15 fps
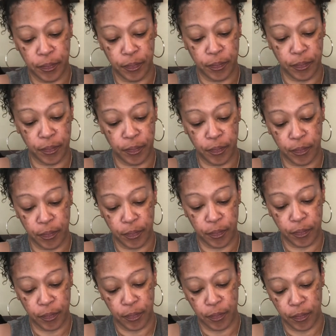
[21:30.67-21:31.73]

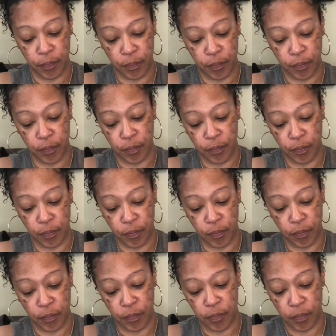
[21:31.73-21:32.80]

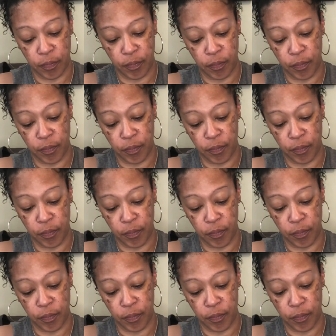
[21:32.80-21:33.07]
No one is speaking in this clip.